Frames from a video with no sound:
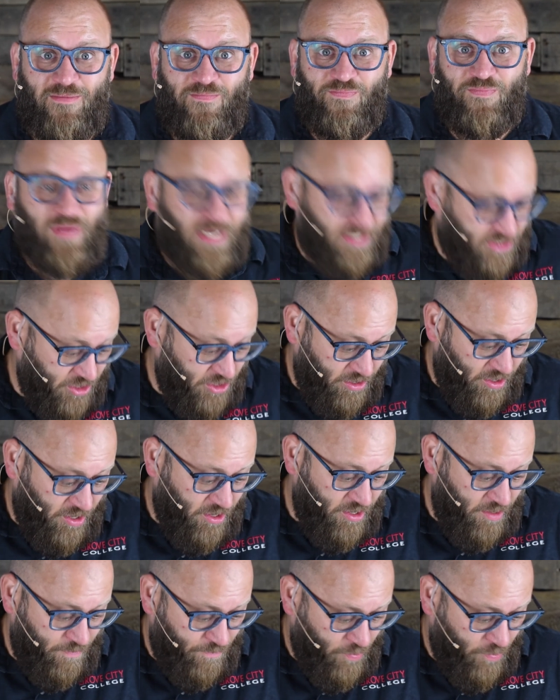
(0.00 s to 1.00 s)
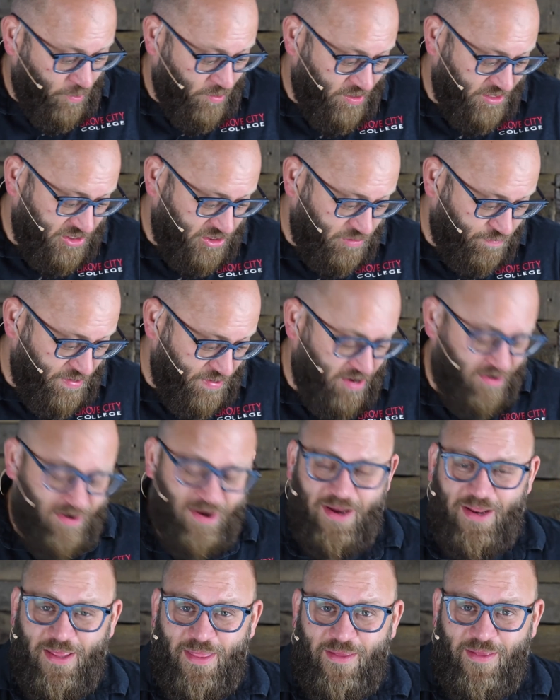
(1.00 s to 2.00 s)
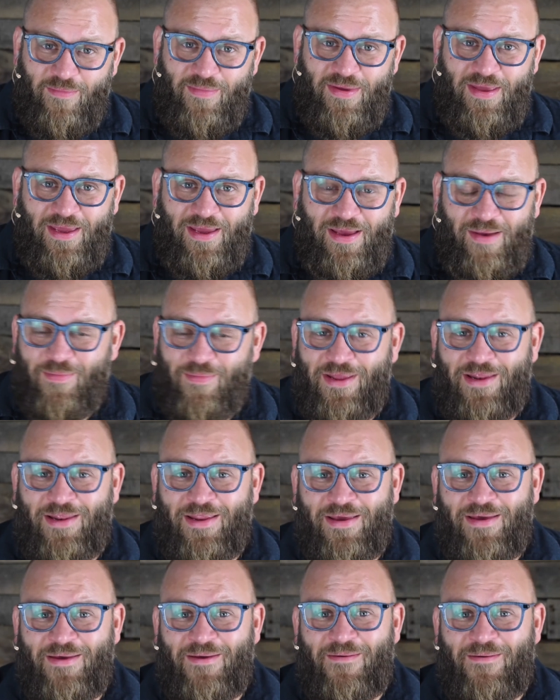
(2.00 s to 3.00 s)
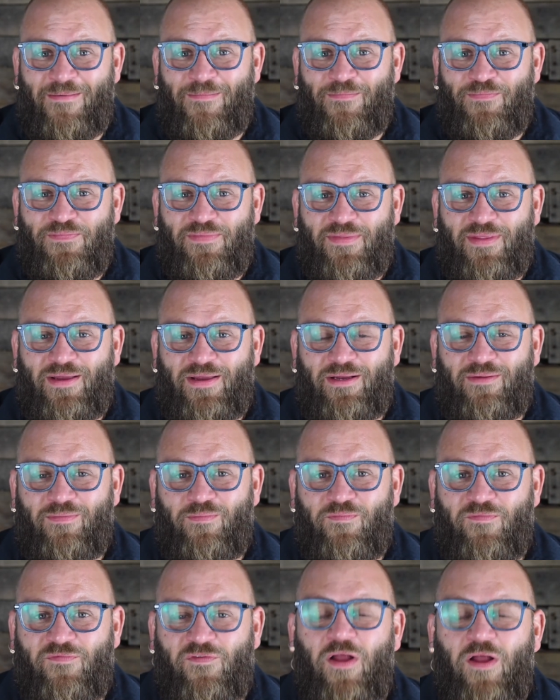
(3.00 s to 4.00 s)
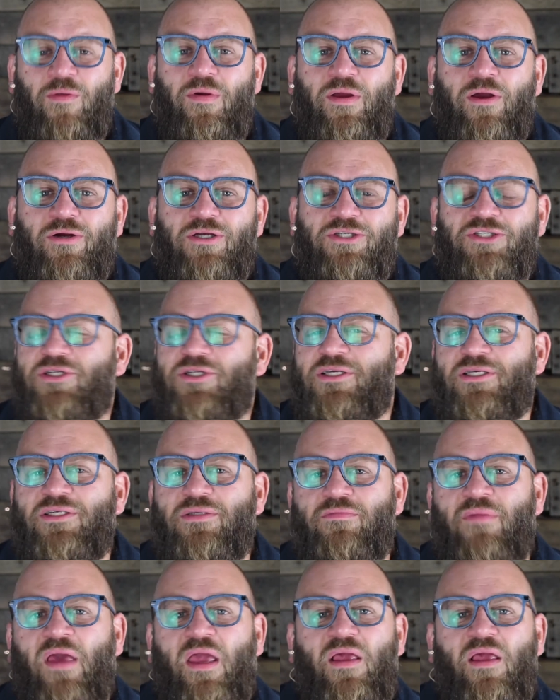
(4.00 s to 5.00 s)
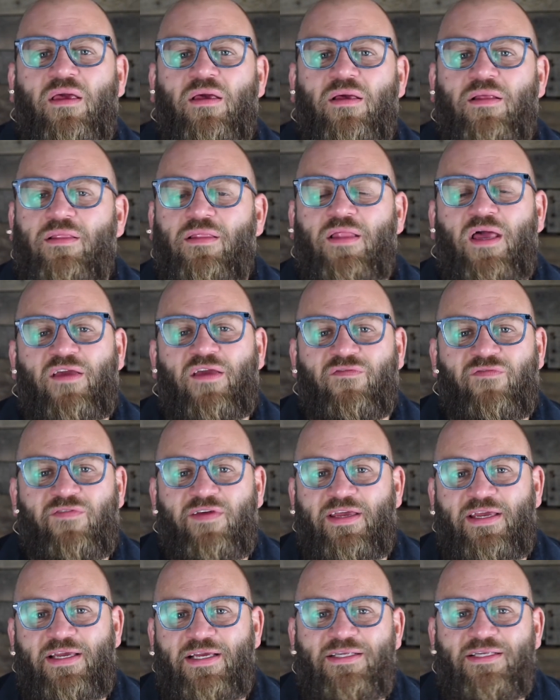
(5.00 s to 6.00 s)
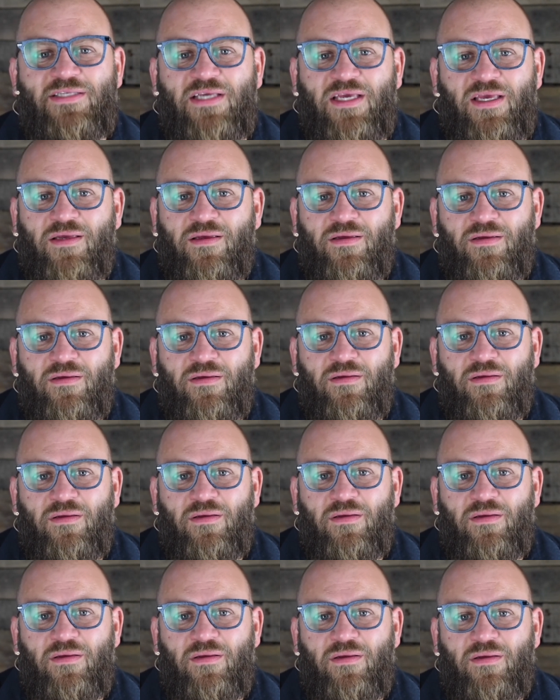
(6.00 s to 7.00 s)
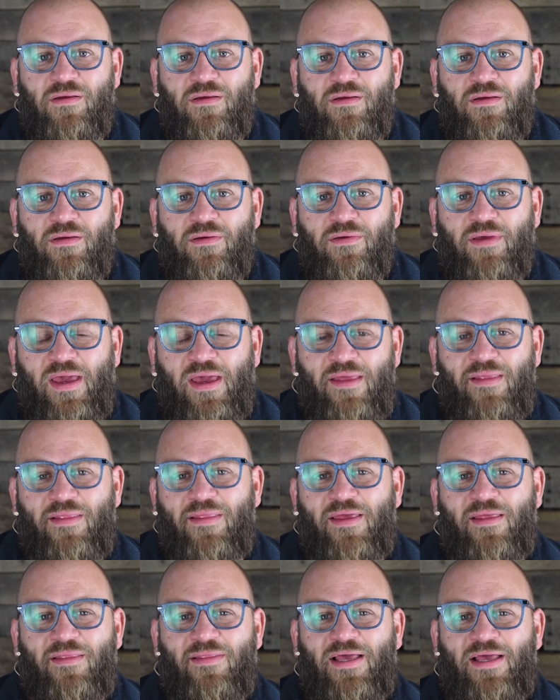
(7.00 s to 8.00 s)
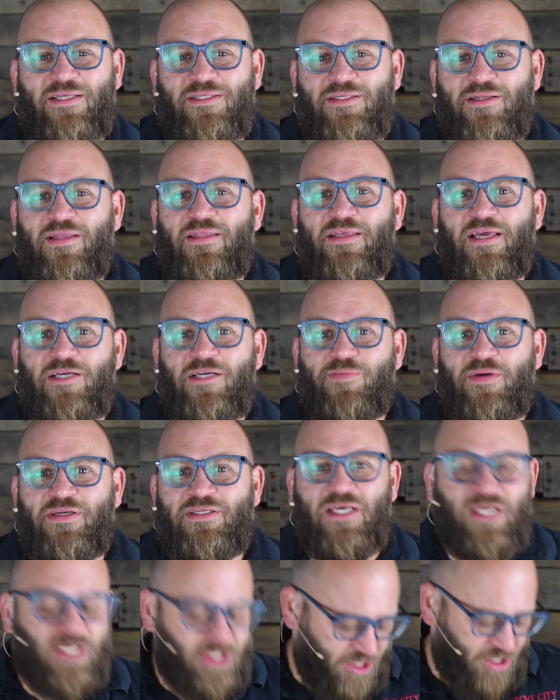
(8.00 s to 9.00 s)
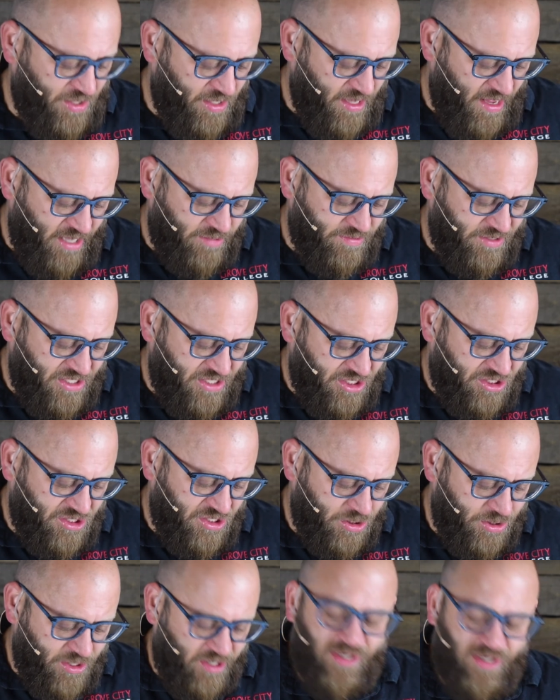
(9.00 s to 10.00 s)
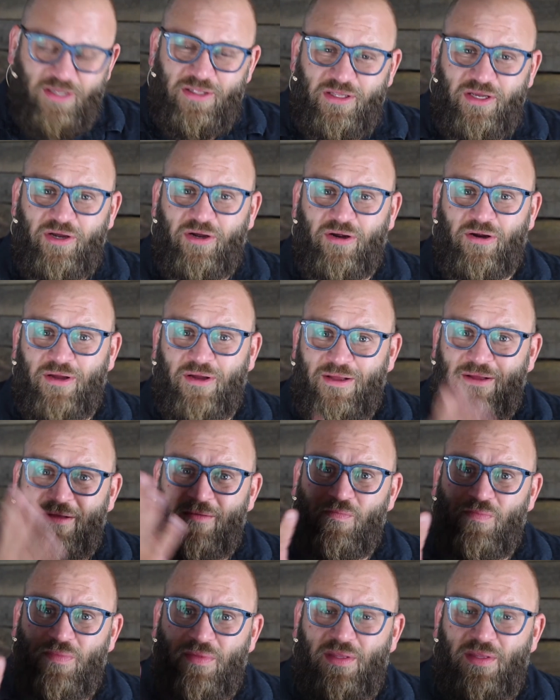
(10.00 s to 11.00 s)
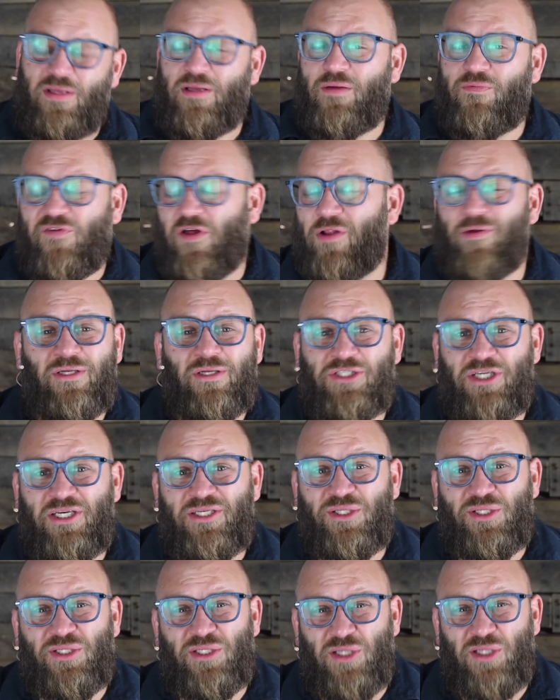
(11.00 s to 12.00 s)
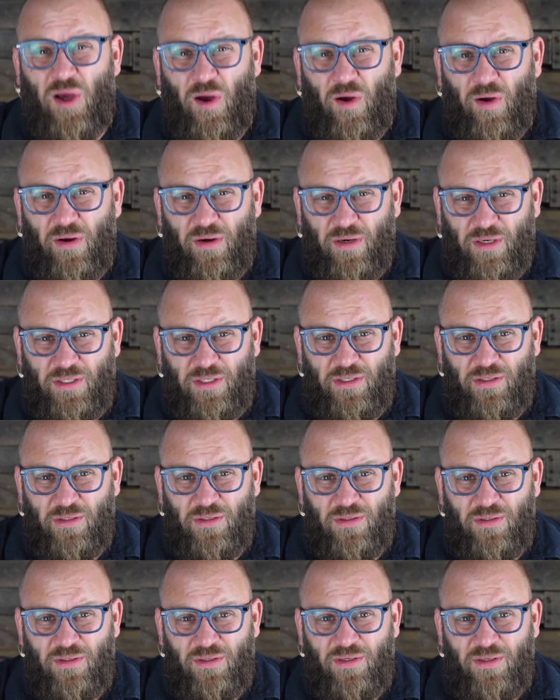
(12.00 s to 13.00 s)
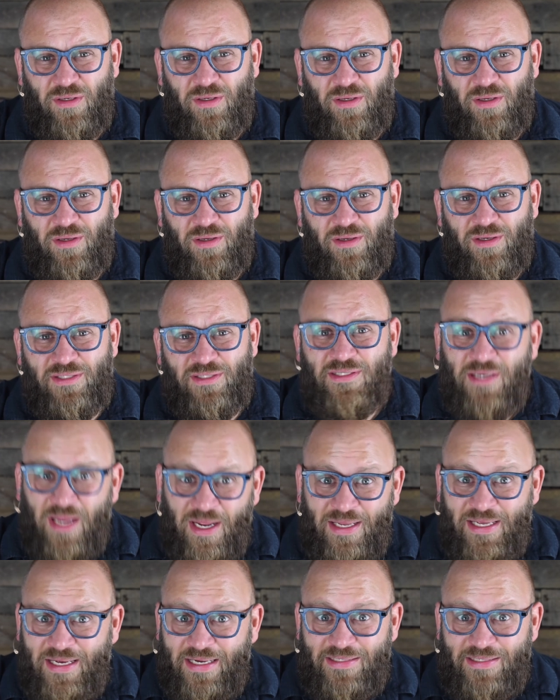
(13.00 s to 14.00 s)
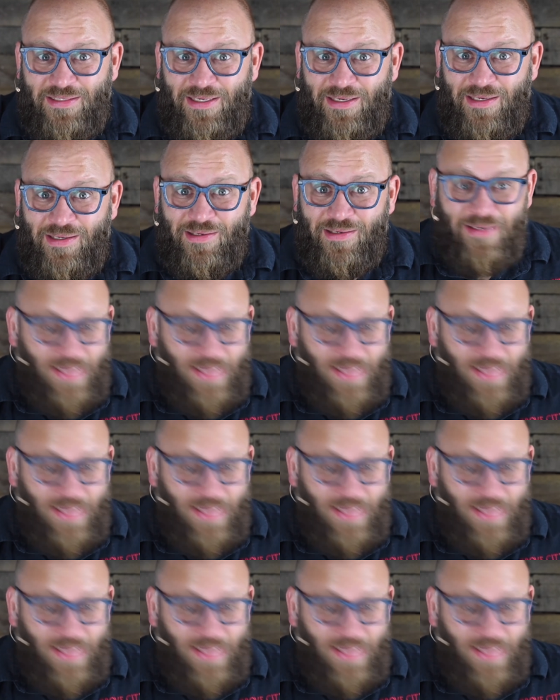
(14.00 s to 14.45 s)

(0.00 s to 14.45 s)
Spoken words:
Blessed are the poor in spirit and the meek. I mean, following a Christian doesn't make life easy. Okay, that's not the expectation. The expectation is very clear. Following Jesus is hard. It's not easy.